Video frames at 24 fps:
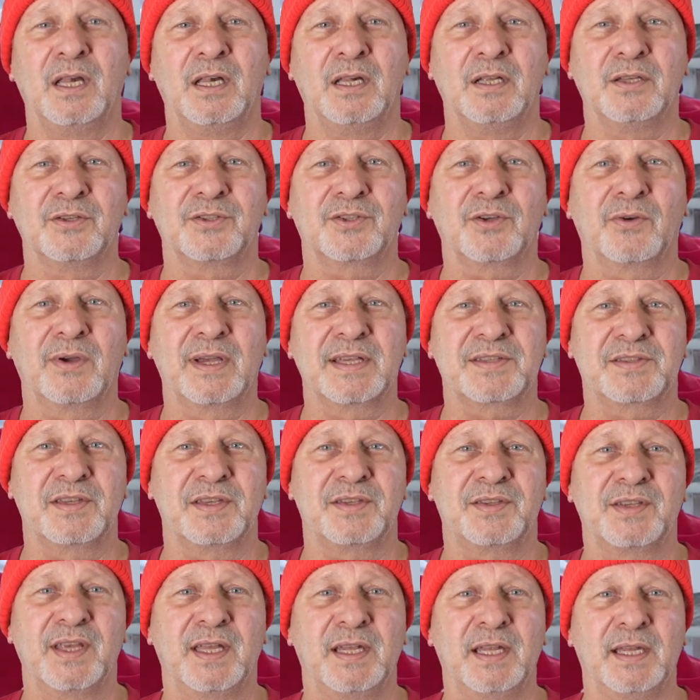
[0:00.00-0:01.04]
So as the
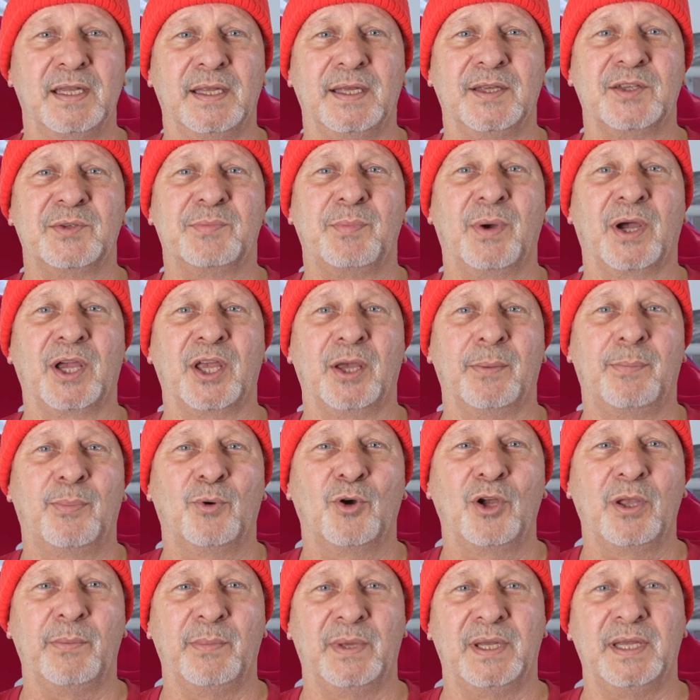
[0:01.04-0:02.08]
Senate is by
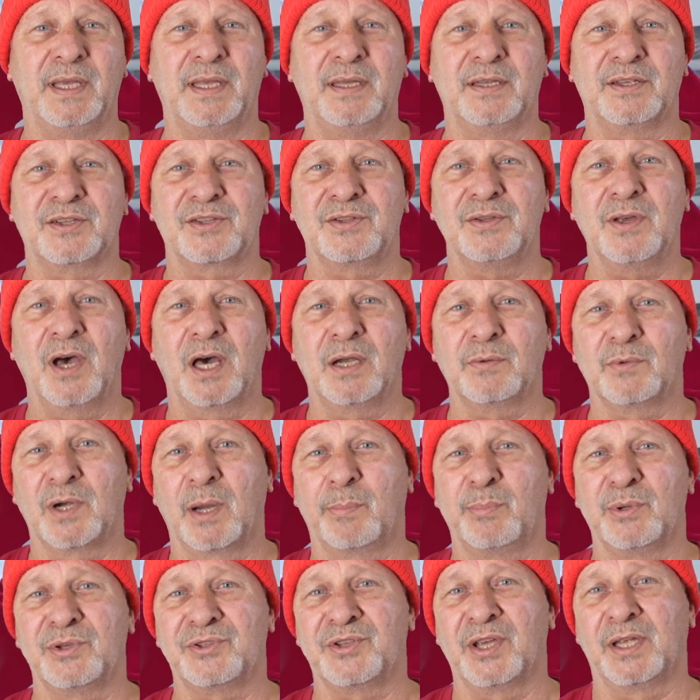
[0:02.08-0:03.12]
appointment, it is not
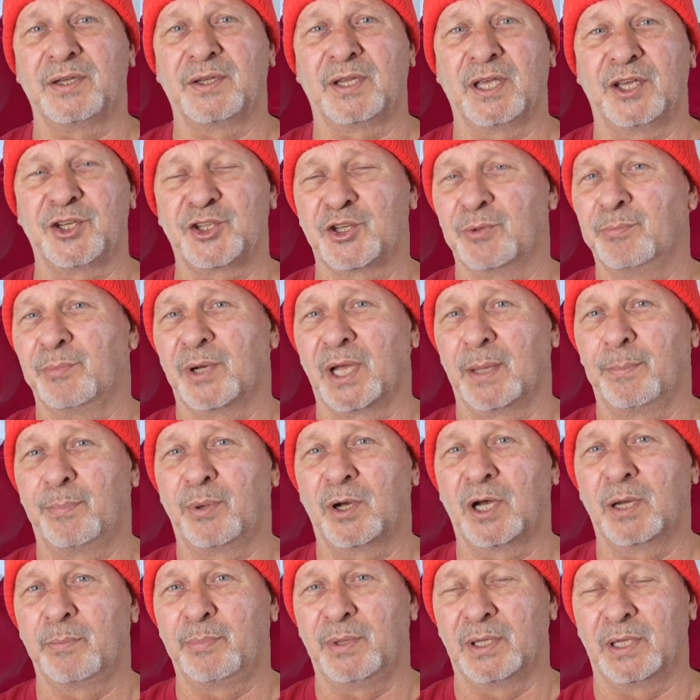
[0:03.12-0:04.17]
representation by
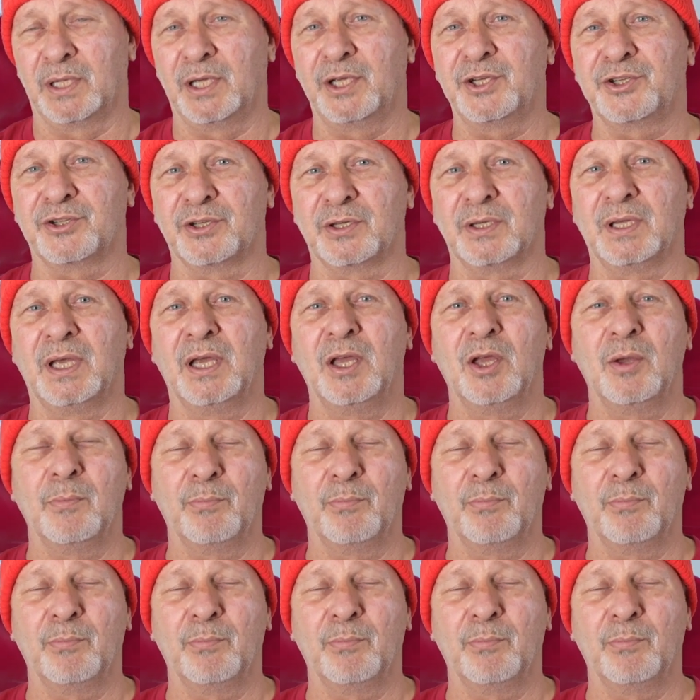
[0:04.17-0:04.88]
population,